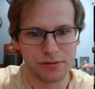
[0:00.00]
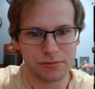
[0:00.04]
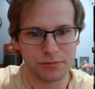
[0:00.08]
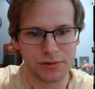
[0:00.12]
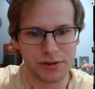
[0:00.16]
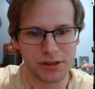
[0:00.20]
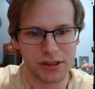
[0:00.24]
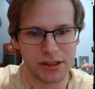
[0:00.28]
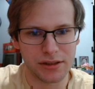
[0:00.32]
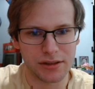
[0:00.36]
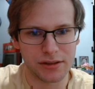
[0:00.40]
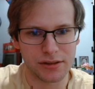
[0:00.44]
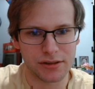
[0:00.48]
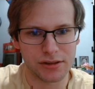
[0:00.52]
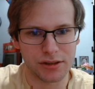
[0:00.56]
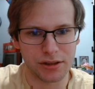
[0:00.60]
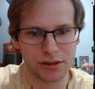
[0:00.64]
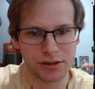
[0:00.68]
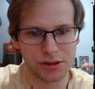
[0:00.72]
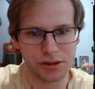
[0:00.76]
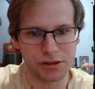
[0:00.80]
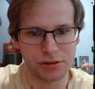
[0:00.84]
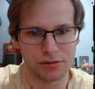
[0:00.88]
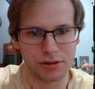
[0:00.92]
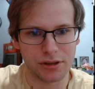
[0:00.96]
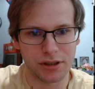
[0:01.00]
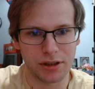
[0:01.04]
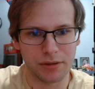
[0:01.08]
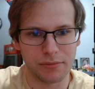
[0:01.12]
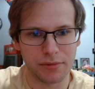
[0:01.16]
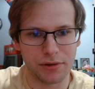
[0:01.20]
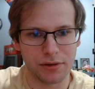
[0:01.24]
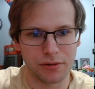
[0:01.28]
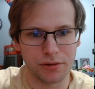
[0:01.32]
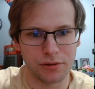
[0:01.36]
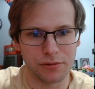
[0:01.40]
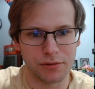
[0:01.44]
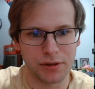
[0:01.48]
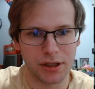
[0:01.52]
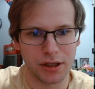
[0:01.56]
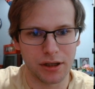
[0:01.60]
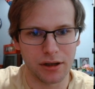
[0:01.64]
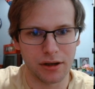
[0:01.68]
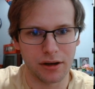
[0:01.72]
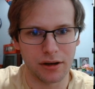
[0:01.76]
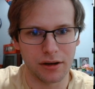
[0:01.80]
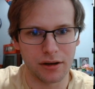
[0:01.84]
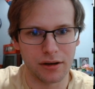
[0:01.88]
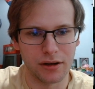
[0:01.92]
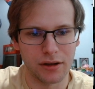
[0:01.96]
We'll see this Dust Shoot come through
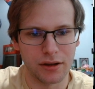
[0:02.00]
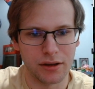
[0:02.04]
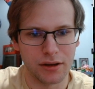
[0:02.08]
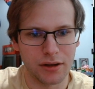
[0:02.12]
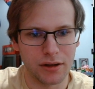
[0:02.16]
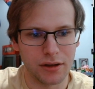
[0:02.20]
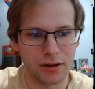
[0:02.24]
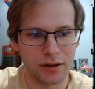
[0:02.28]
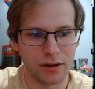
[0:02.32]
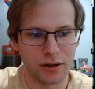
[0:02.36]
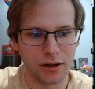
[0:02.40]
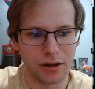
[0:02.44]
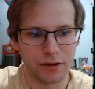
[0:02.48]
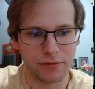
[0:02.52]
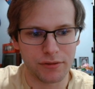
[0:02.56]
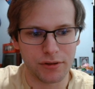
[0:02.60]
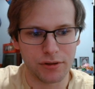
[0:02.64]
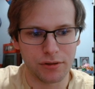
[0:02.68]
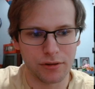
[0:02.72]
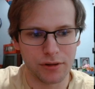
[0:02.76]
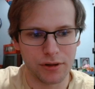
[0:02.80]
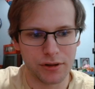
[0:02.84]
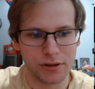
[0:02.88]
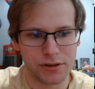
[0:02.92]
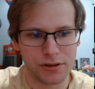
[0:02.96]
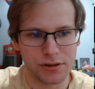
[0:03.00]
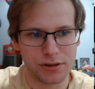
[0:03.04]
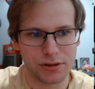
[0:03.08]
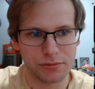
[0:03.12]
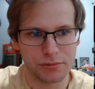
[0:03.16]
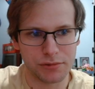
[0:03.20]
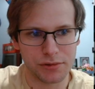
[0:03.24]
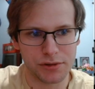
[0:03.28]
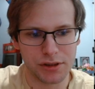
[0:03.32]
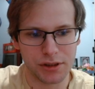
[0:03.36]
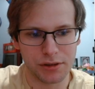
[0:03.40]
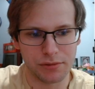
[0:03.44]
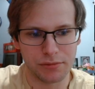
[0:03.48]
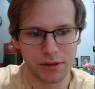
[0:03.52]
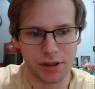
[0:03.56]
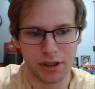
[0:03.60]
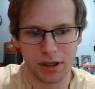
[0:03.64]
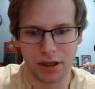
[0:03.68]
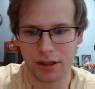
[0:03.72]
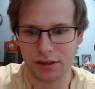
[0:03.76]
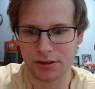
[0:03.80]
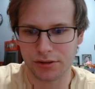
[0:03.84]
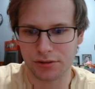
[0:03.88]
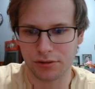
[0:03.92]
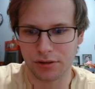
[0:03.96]
here, of course. So we'll see what
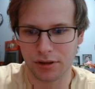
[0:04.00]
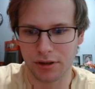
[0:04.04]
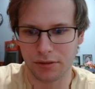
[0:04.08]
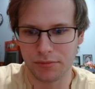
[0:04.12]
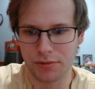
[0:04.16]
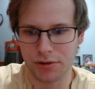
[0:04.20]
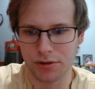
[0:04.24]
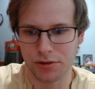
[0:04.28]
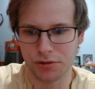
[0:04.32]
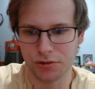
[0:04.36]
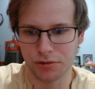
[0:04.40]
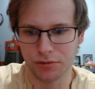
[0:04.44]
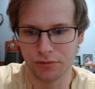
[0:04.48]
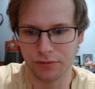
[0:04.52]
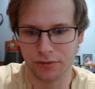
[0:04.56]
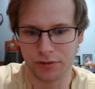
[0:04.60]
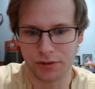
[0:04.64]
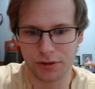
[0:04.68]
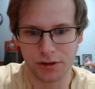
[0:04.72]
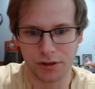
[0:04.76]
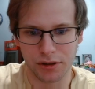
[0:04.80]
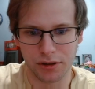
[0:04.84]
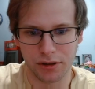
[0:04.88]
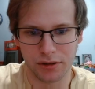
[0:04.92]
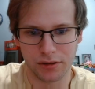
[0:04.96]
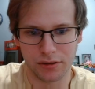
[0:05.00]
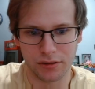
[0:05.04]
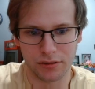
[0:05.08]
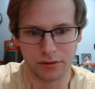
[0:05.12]
Atrom drew for turn.